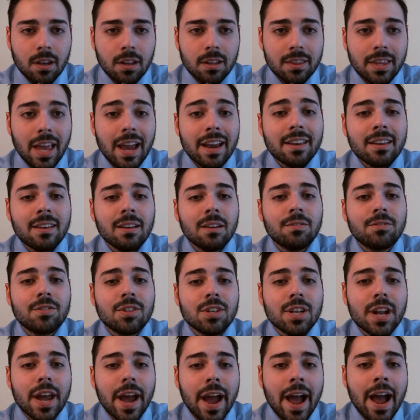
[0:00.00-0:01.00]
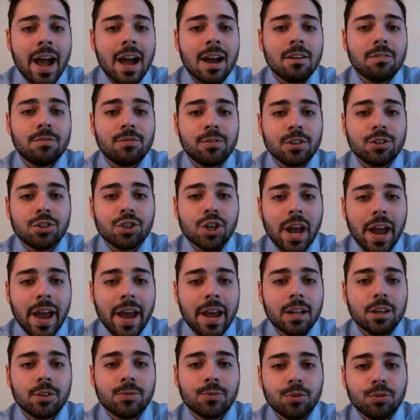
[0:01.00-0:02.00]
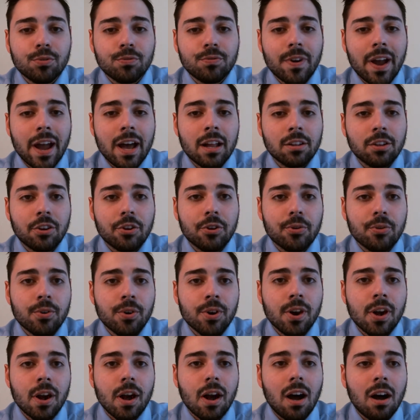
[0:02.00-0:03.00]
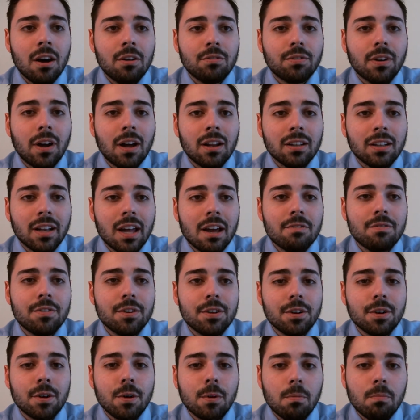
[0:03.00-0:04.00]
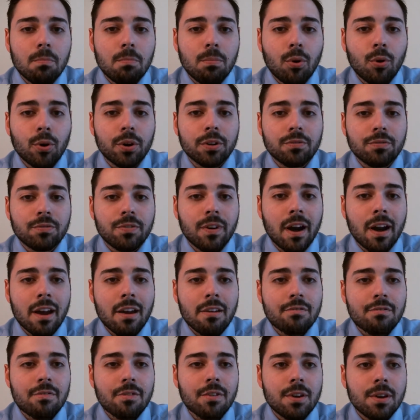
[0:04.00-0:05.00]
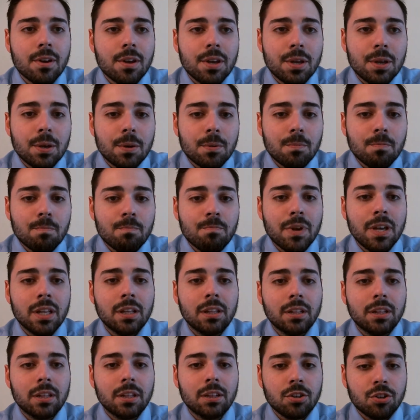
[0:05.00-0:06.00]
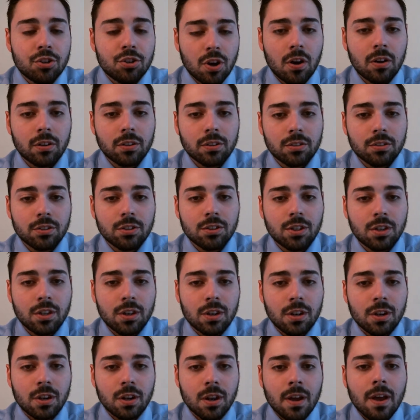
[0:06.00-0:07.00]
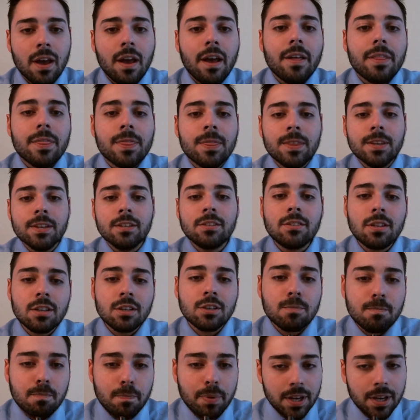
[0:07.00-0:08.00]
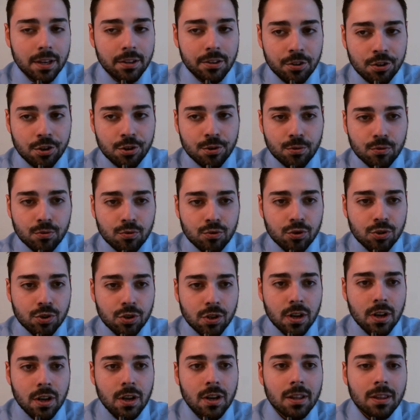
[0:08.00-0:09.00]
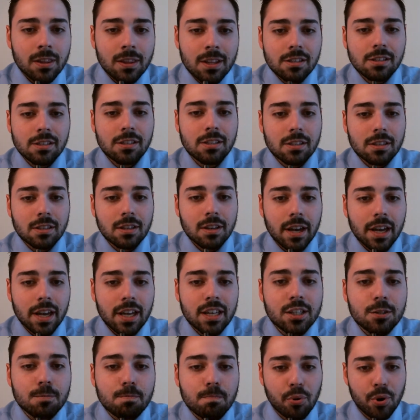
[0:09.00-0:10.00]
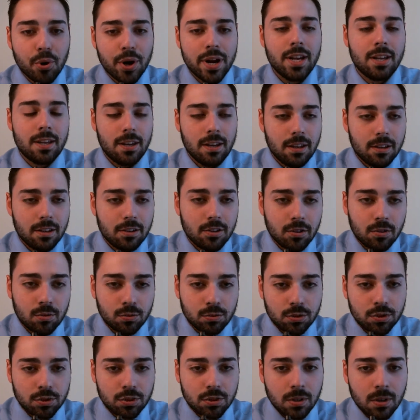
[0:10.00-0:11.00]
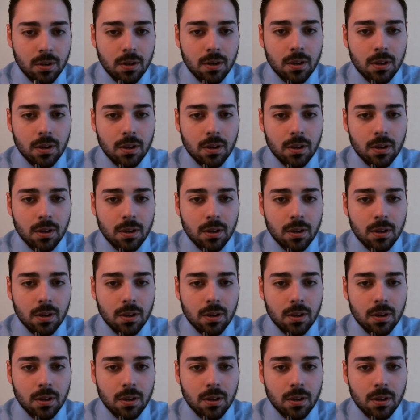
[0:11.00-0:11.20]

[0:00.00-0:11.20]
that gives an average annual value of $11.5 million. This is big news. This is breaking news.